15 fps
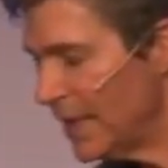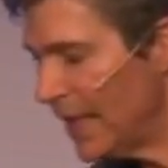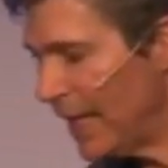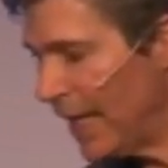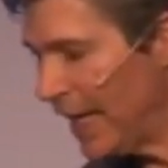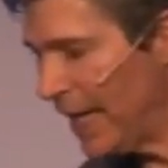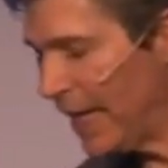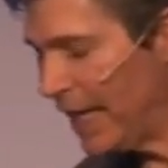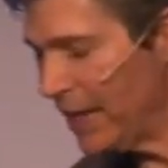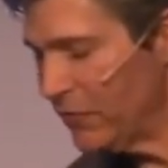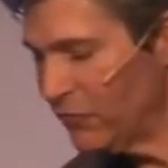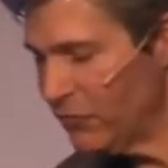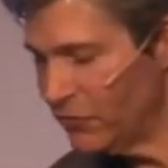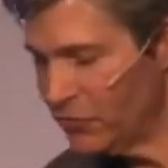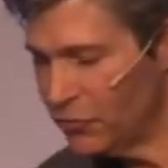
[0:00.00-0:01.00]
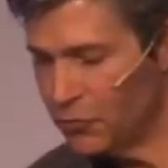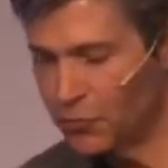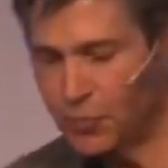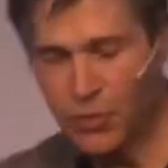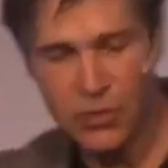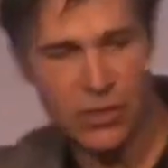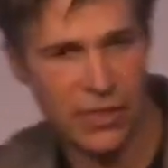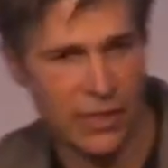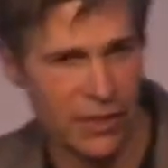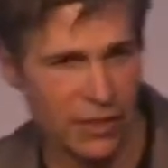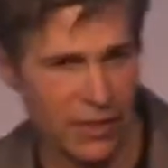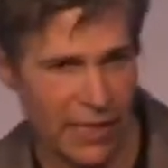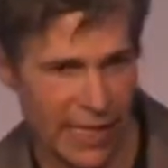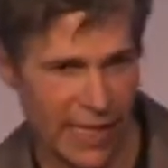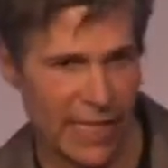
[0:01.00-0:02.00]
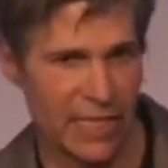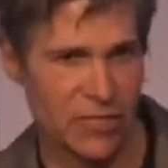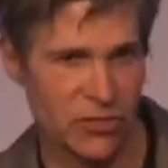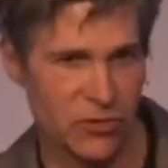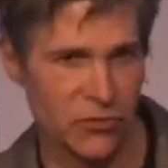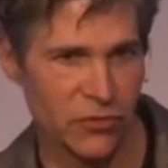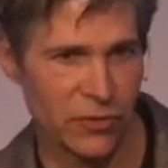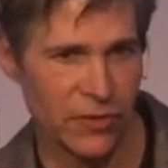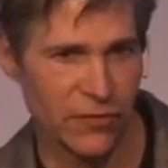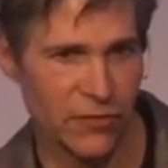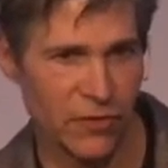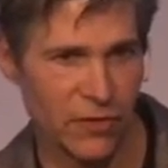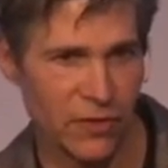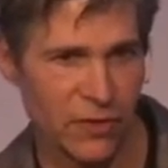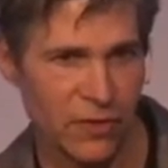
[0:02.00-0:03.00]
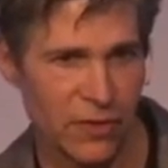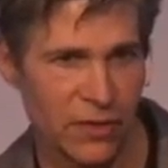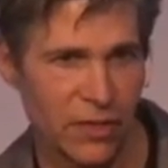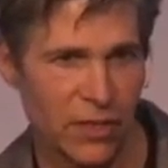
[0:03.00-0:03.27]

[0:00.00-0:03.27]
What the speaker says: and you put it in the edge of the river.